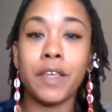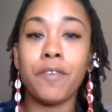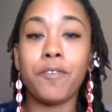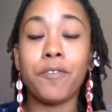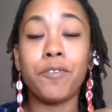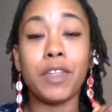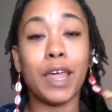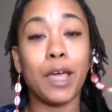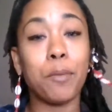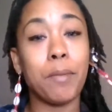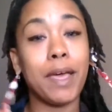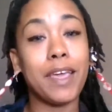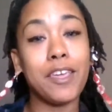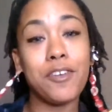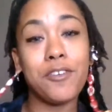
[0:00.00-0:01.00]
If you like
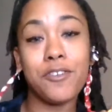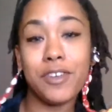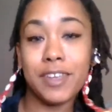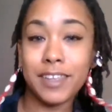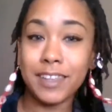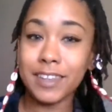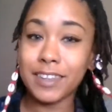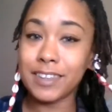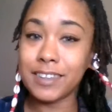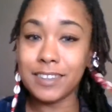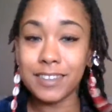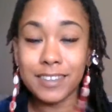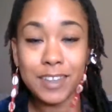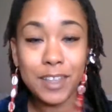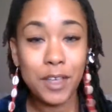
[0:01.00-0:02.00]
my earrings,
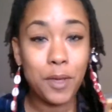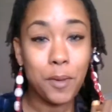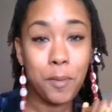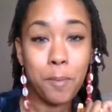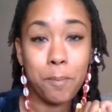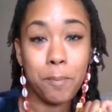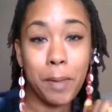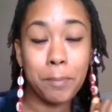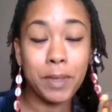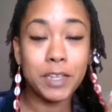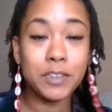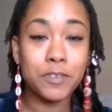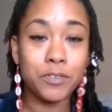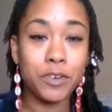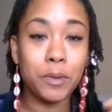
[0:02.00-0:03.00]
my
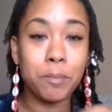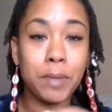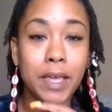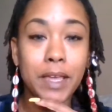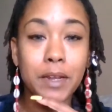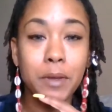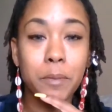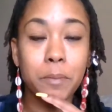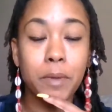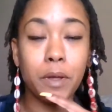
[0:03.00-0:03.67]
best friend made them.